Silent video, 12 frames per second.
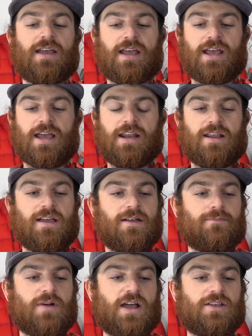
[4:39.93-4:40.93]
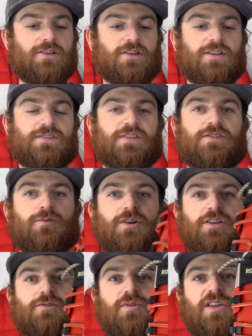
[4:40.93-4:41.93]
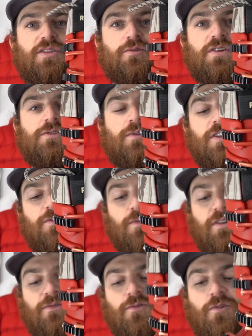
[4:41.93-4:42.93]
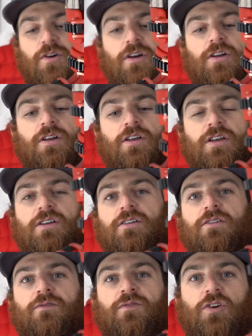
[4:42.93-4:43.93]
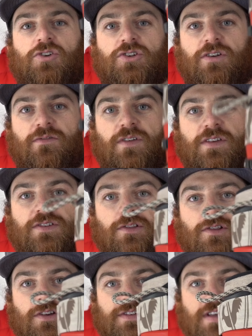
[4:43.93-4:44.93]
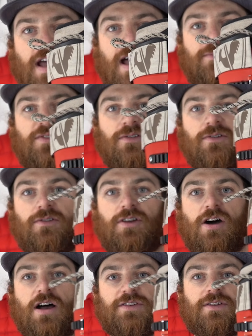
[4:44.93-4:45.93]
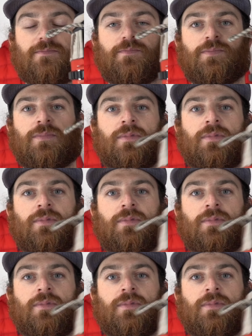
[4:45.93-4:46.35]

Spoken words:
And my goodness, the 2023-2024 version of this looks absolutely awesome.